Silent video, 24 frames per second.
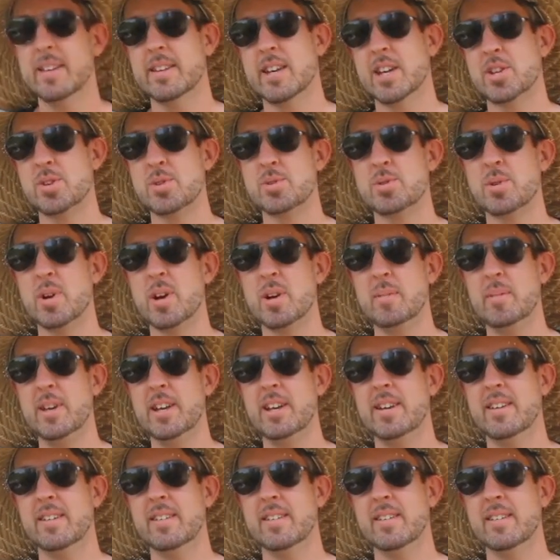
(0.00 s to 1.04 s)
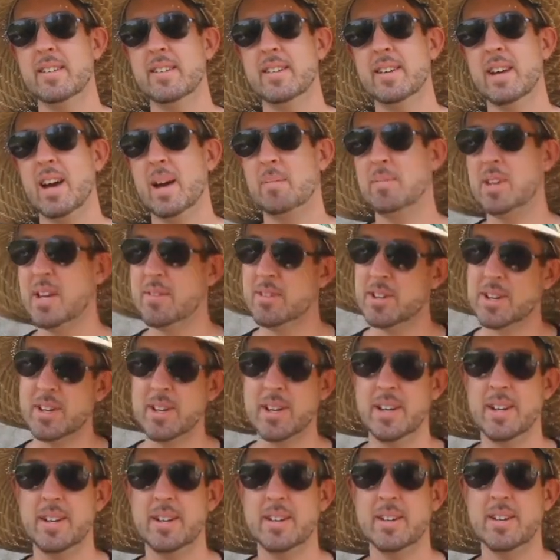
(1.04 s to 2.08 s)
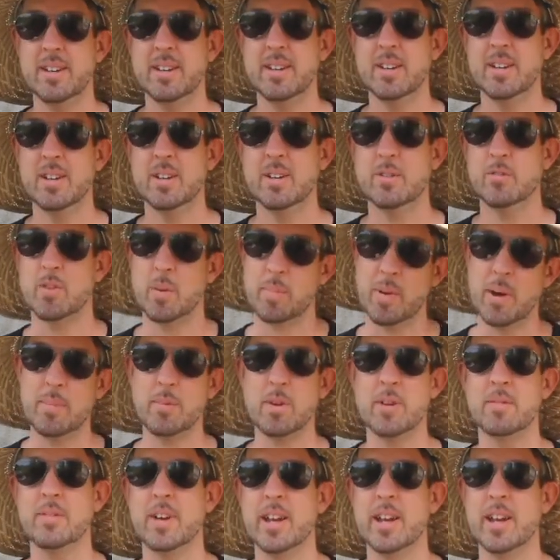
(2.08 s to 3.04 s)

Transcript: Thanks for joining me. I'm David the Good for Prepper